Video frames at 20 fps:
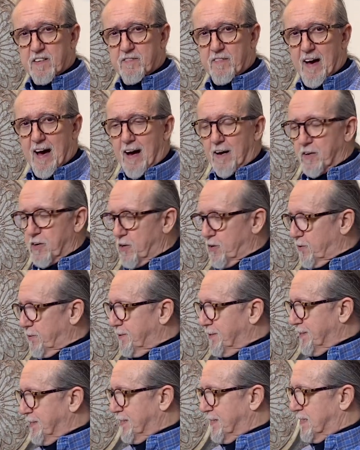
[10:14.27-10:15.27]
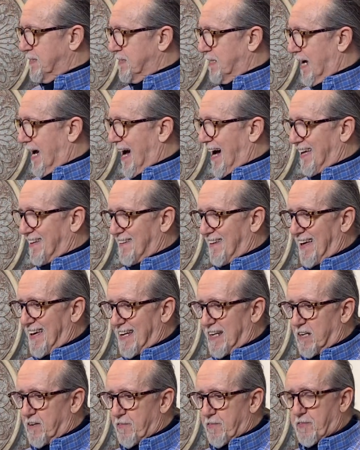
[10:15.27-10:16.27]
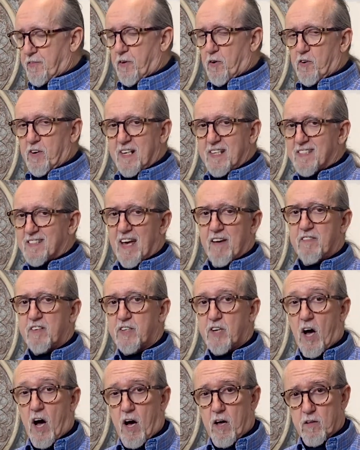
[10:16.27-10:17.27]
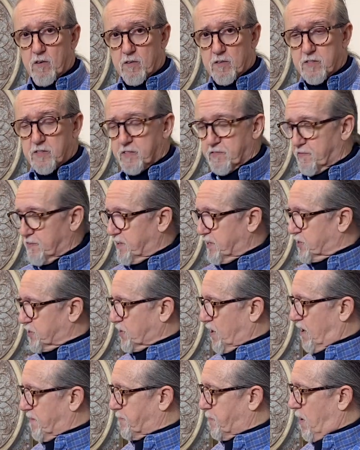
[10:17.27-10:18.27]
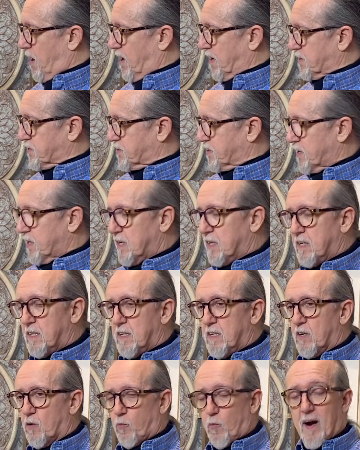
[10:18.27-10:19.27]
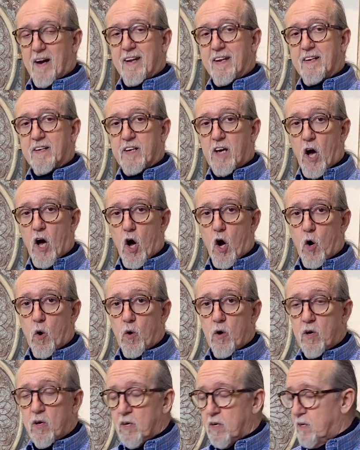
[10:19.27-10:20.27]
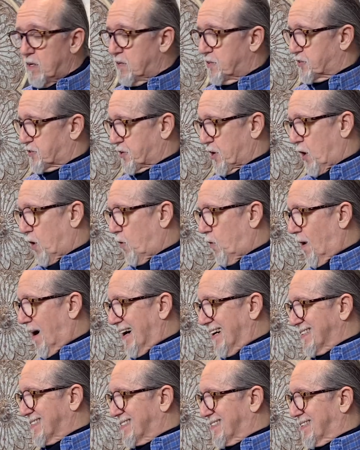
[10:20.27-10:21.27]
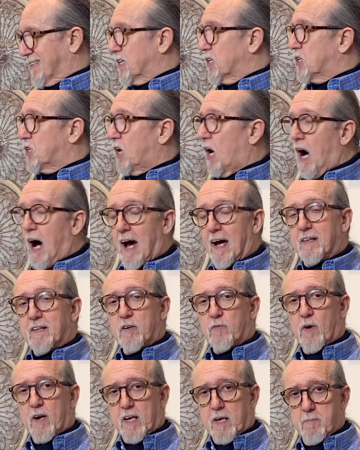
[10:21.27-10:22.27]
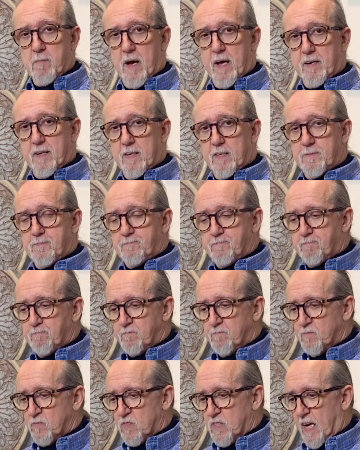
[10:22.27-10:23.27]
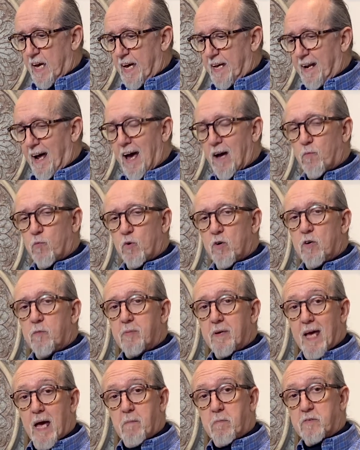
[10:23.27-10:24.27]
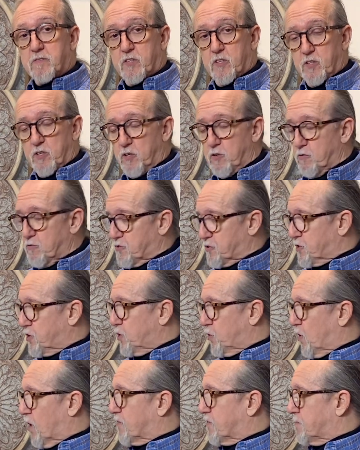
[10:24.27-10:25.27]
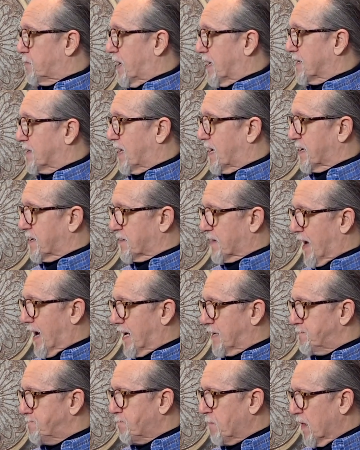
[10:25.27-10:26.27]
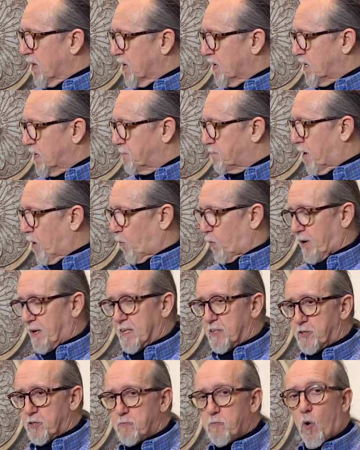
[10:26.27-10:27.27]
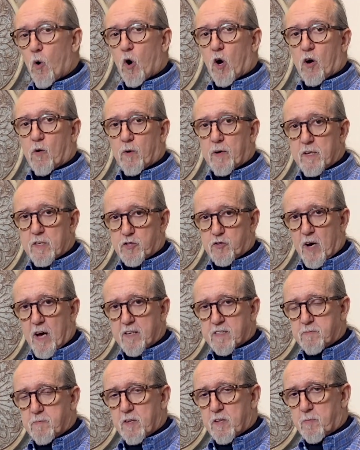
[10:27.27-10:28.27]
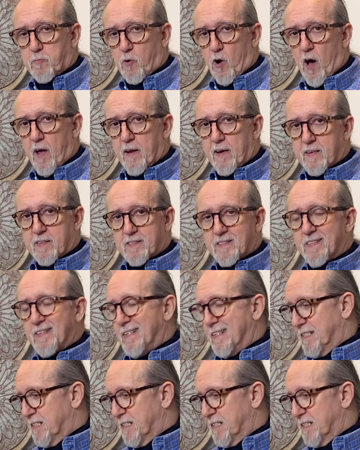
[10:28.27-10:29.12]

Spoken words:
value at like $37 for the Softbox, ready to go. So I still highly recommend it, and I will be able to use 2 of them. I like that. But we're going to do more. We're going to try some other products,